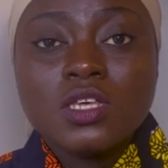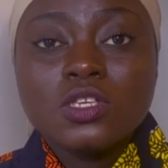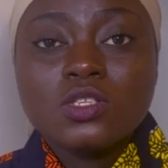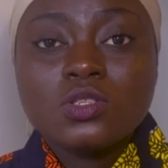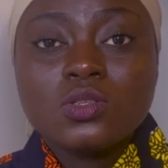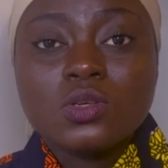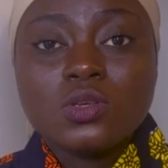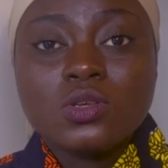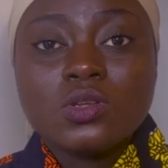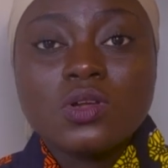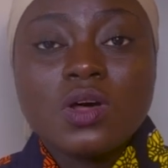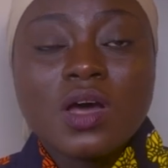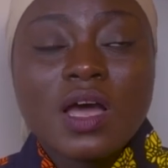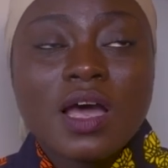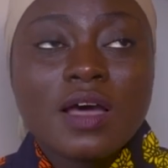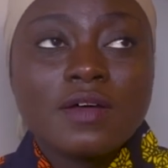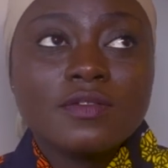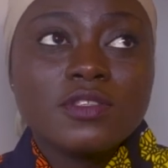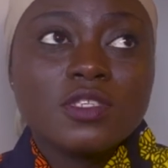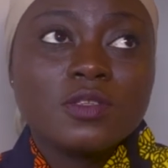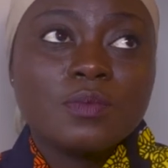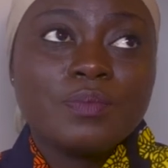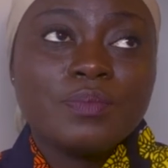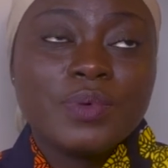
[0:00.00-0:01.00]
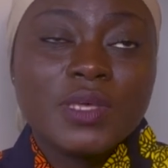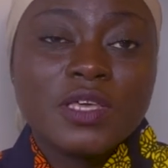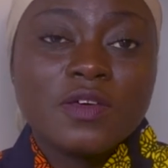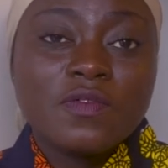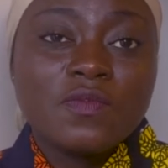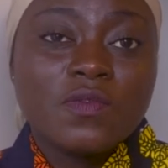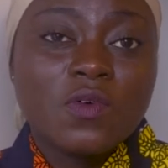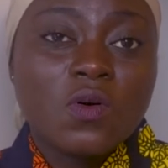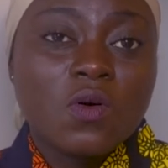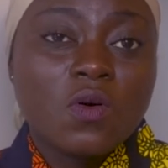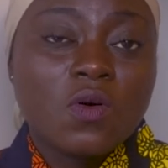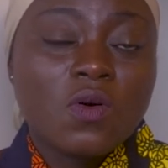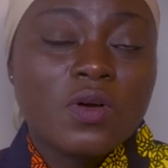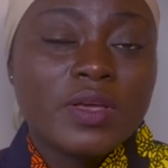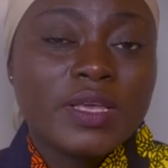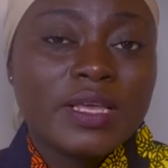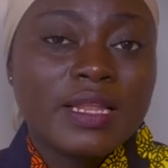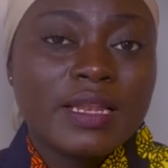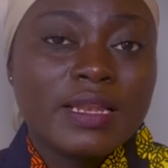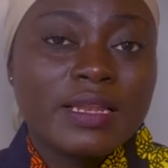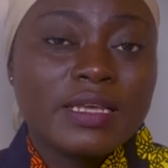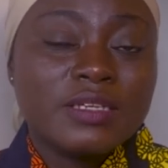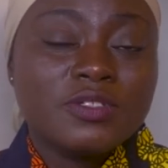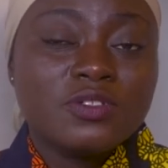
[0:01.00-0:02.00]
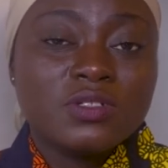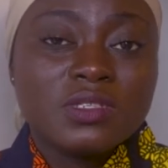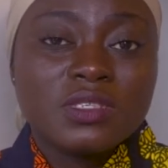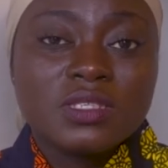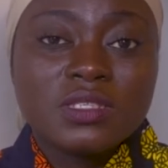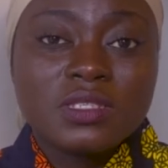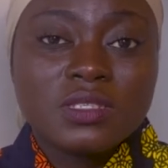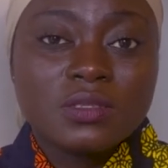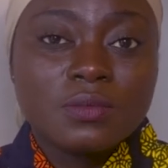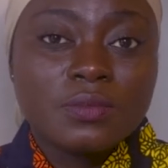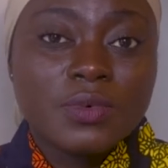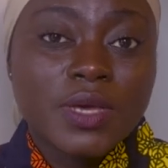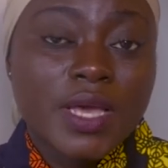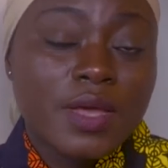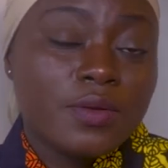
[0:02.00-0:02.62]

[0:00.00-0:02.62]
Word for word: So you don't have to pay for electricity,